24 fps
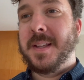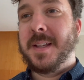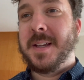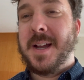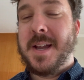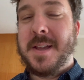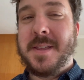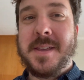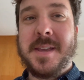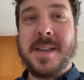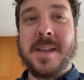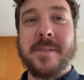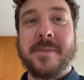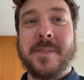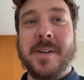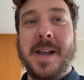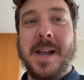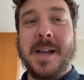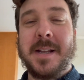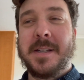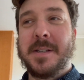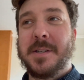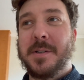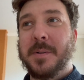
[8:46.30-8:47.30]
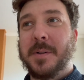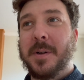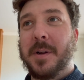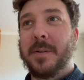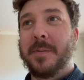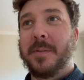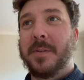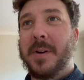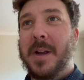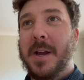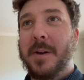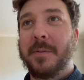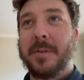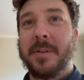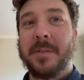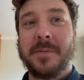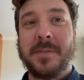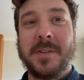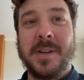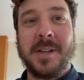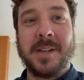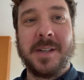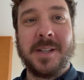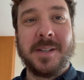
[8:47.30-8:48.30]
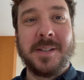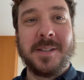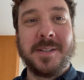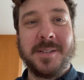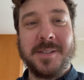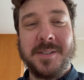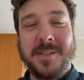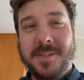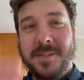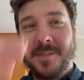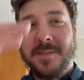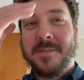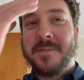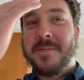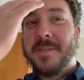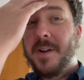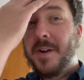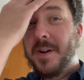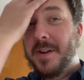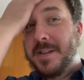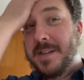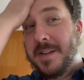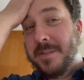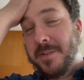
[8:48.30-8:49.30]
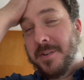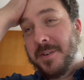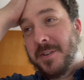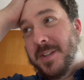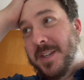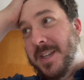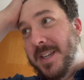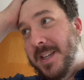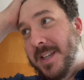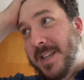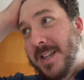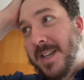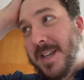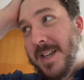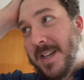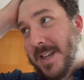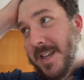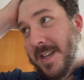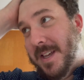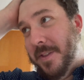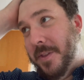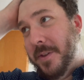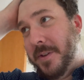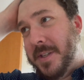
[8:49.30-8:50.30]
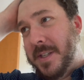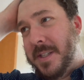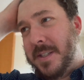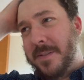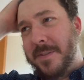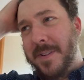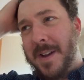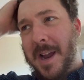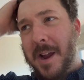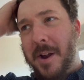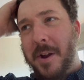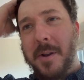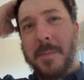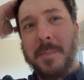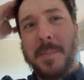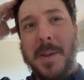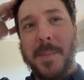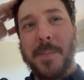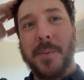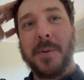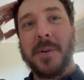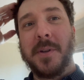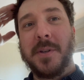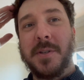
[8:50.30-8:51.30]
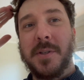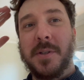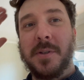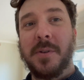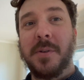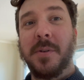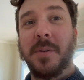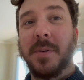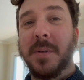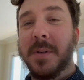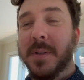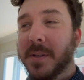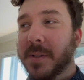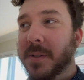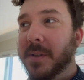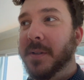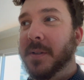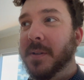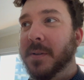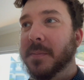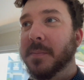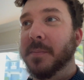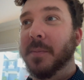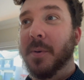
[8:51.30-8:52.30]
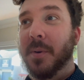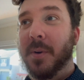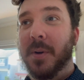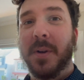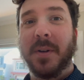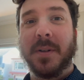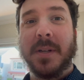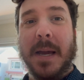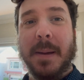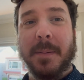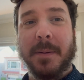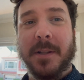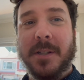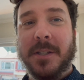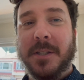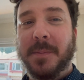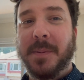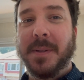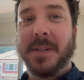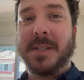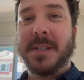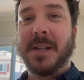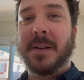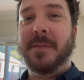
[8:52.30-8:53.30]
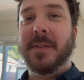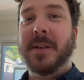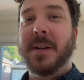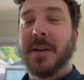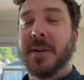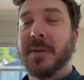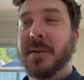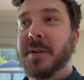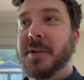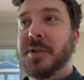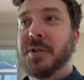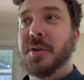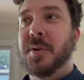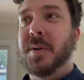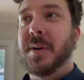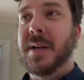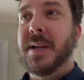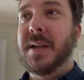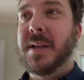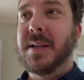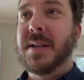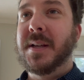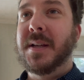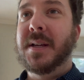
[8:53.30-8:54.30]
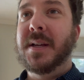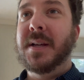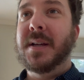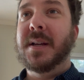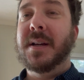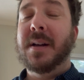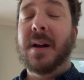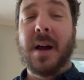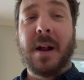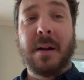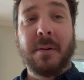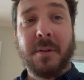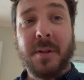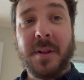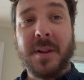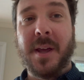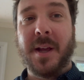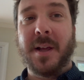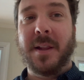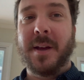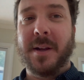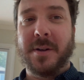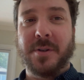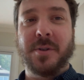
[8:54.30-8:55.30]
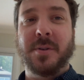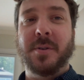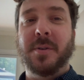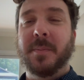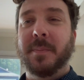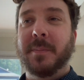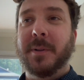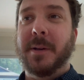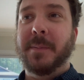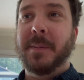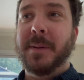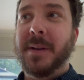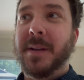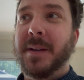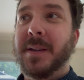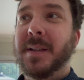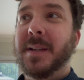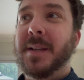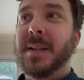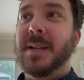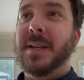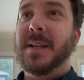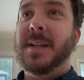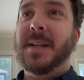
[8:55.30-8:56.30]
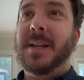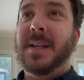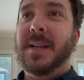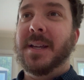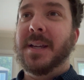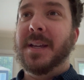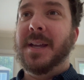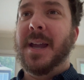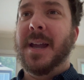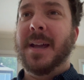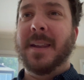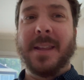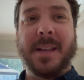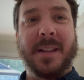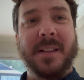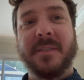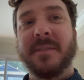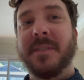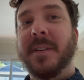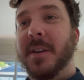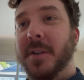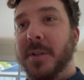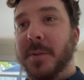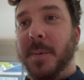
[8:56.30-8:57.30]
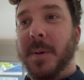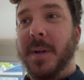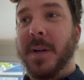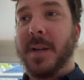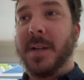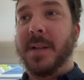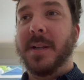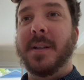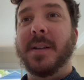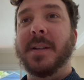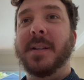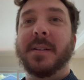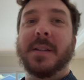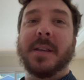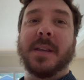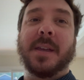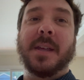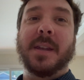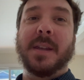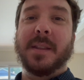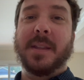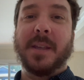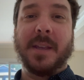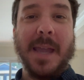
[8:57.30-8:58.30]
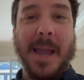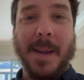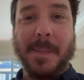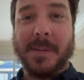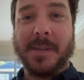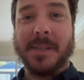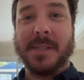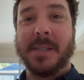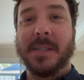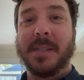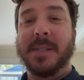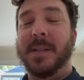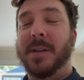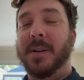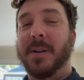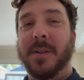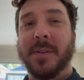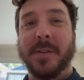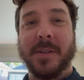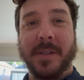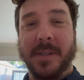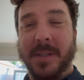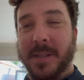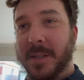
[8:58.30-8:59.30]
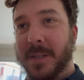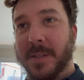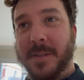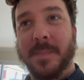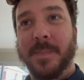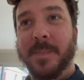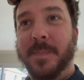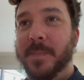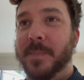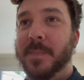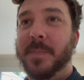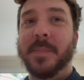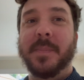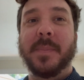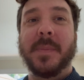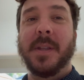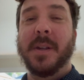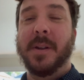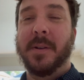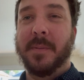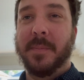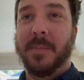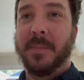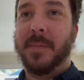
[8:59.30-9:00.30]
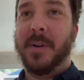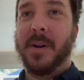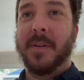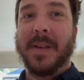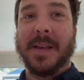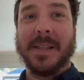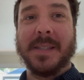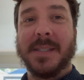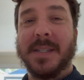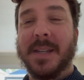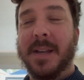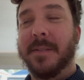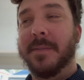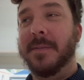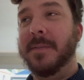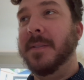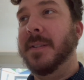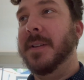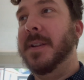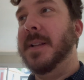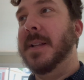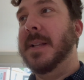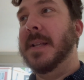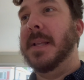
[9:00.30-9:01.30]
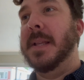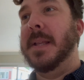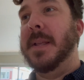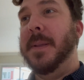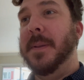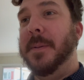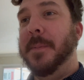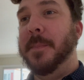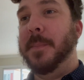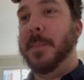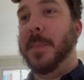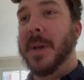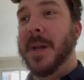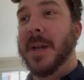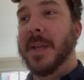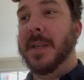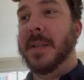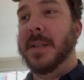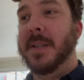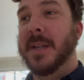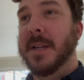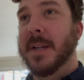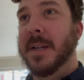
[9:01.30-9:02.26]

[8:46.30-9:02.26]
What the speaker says: think if I had to do it over, I would have done it very differently, in the sense of hiring people to do more time-consuming stuff that I don't enjoy. I really like electrical and plumbing, and like the finish work, like getting the cabinets installed and the, all that stuff. But